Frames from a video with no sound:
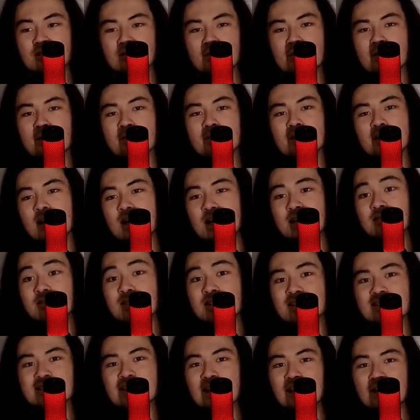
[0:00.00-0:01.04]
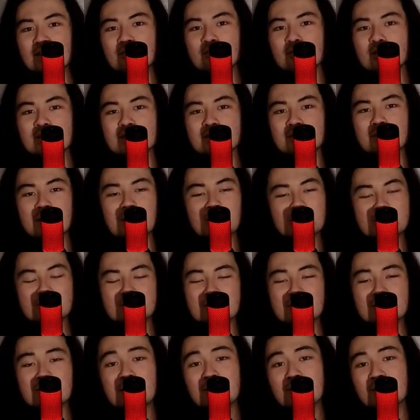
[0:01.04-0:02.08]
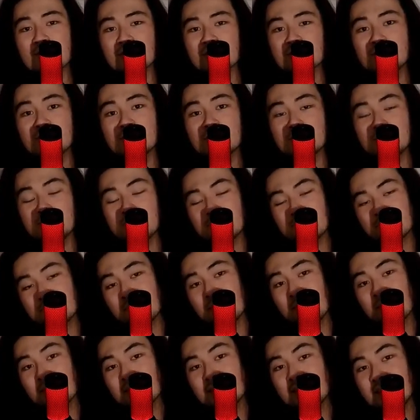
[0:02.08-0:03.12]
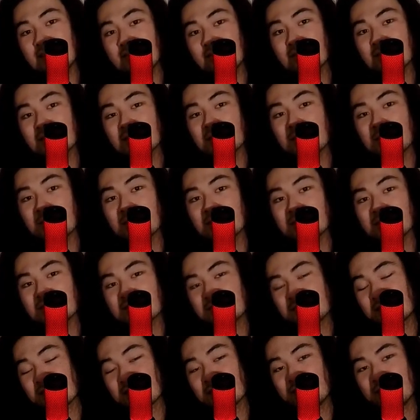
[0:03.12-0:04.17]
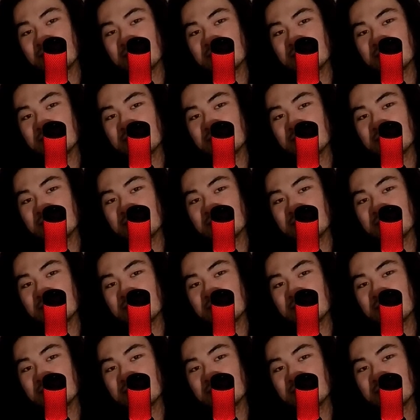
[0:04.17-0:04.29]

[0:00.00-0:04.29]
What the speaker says: or maybe not even a second reason, maybe it's just that first reason, because maybe I didn't even think about the second